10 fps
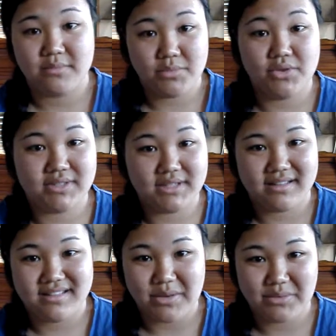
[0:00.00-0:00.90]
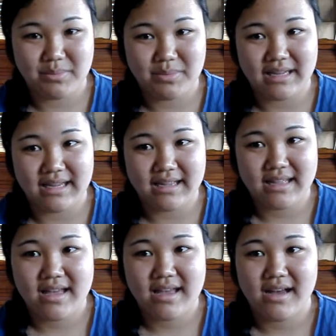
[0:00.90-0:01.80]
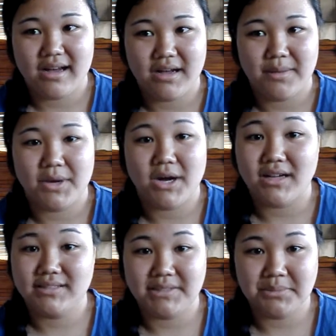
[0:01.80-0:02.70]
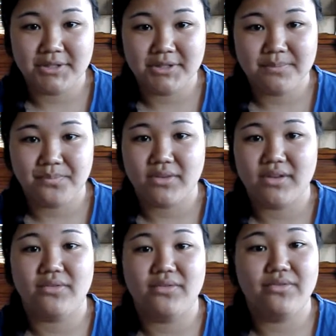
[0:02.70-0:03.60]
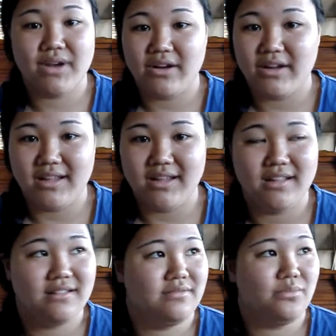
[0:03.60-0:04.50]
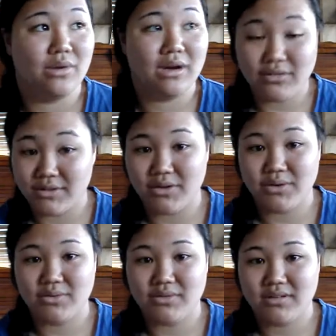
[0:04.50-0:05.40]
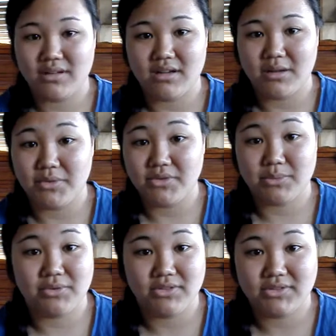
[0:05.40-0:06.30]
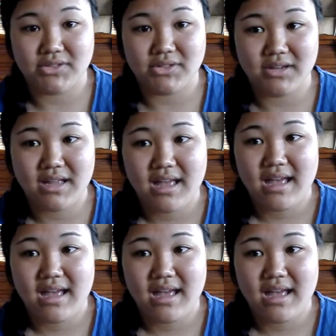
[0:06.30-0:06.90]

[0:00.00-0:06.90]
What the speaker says: music that was playing. Hans Zimmer, a very well-known music producer,